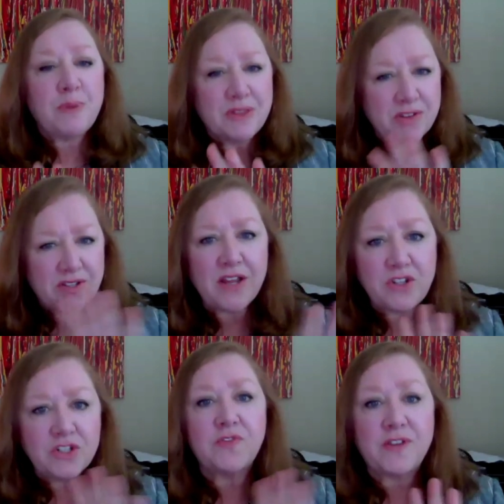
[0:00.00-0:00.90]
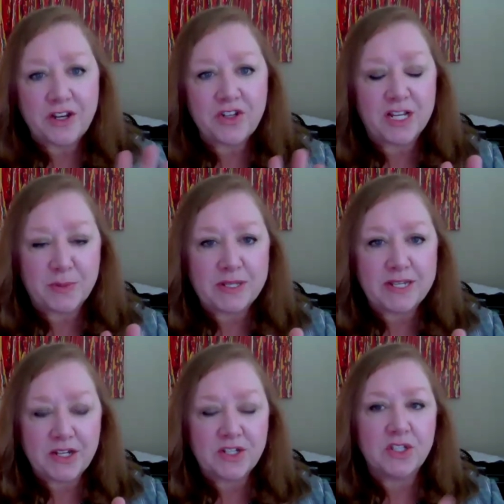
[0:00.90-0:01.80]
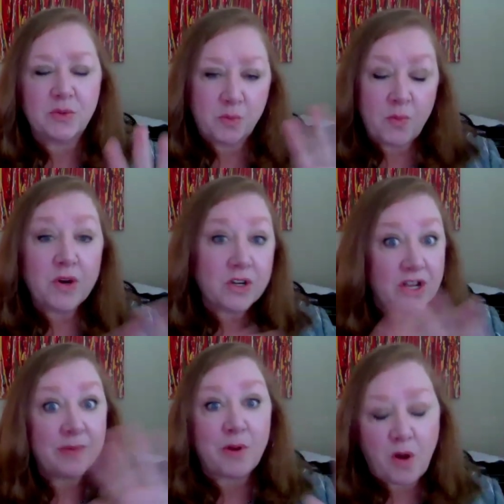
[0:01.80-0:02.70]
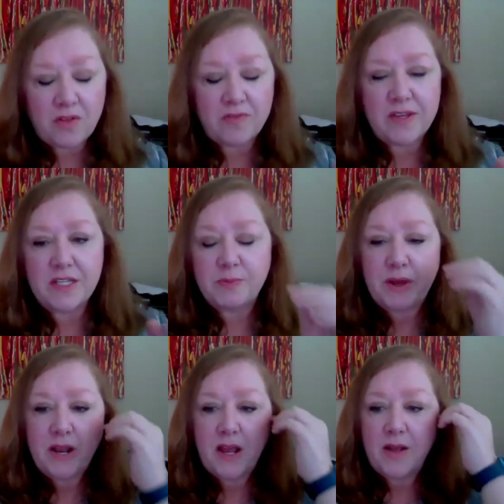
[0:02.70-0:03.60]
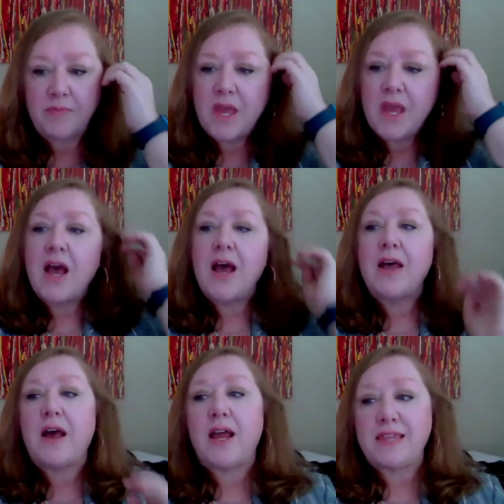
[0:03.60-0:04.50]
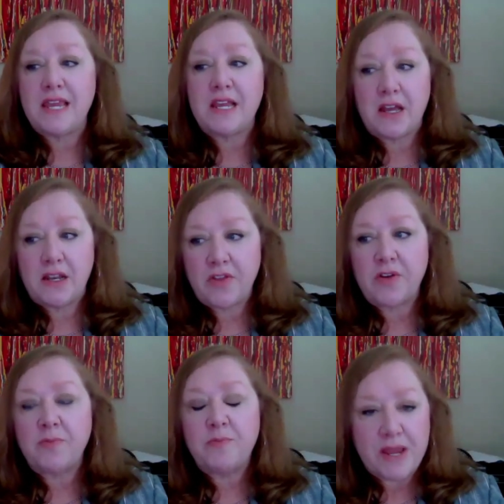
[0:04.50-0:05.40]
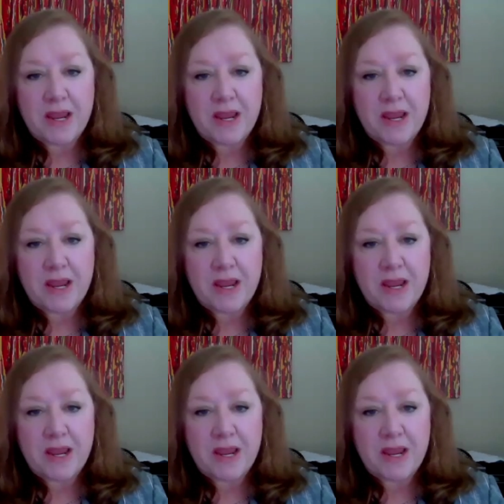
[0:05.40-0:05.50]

but there's not just financial expectations, and we're going to talk about all of these, but I think another big